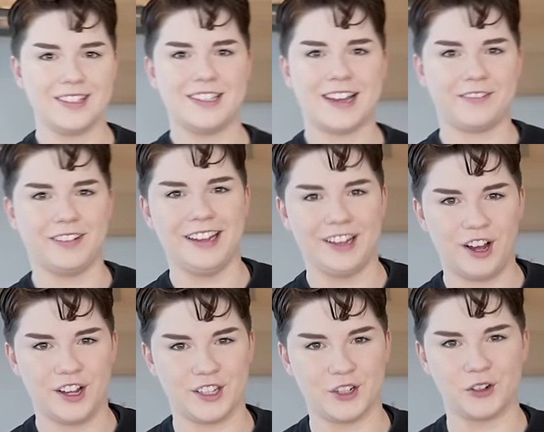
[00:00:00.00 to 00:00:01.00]
uh, definitely
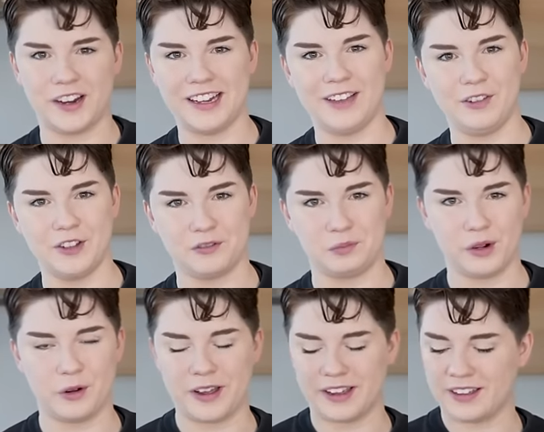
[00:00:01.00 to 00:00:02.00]
concentrate levels of
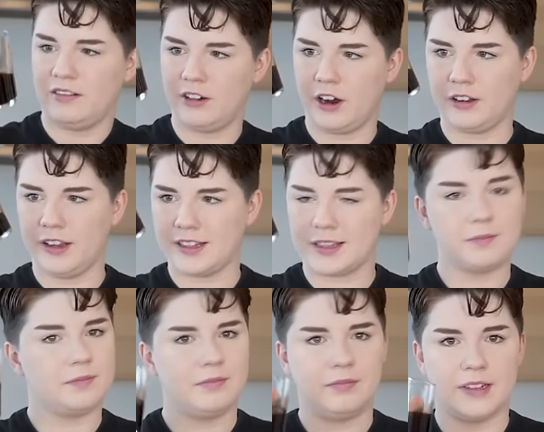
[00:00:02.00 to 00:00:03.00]
brewing. Regardless,
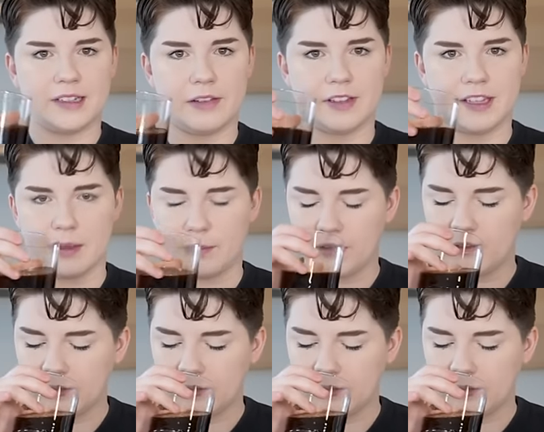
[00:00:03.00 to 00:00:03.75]
let's have a sip.